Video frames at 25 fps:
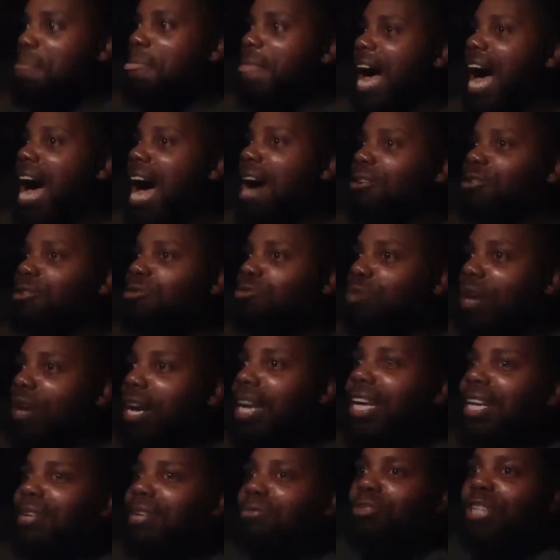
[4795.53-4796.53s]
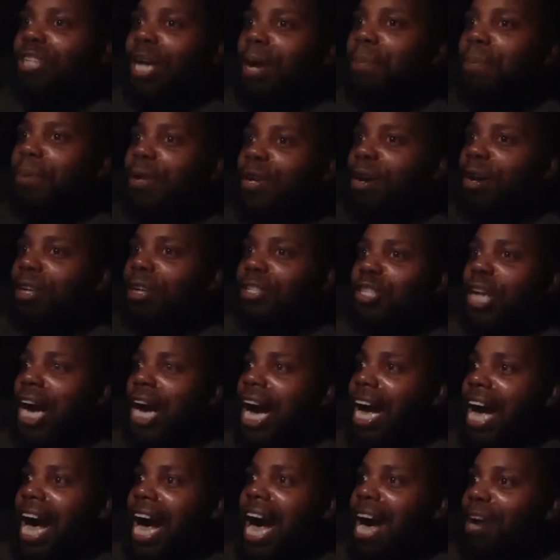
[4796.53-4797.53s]
I was running, jumping on,
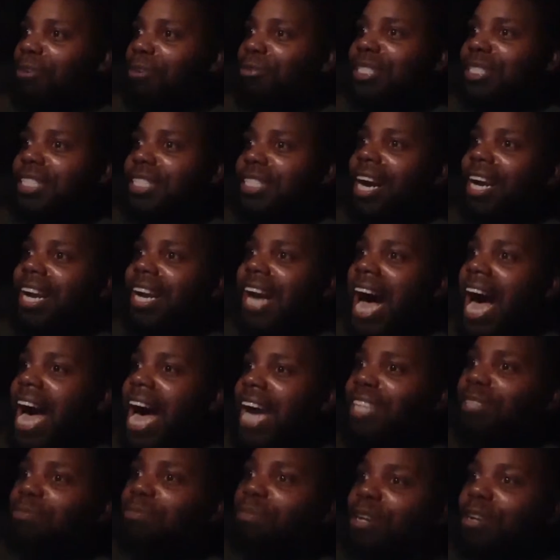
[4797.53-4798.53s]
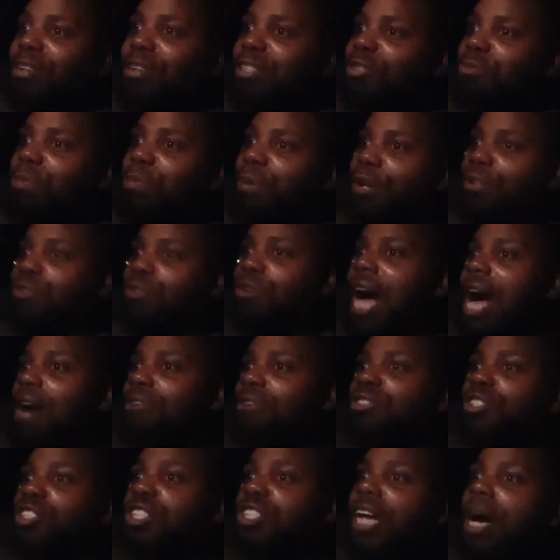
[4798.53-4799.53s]
I was scared of heights, but in spiritual, I
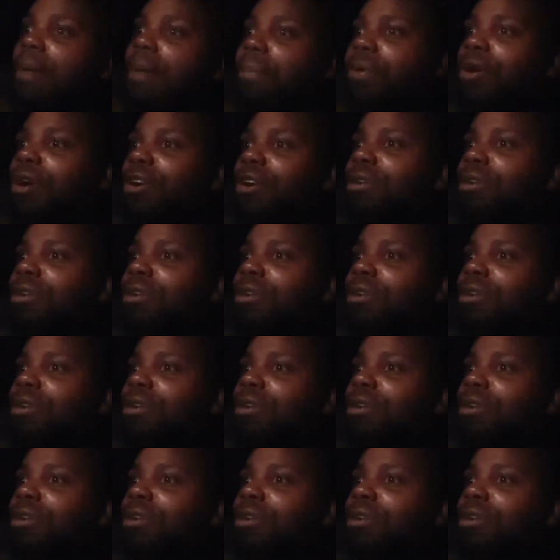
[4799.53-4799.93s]
was jumping on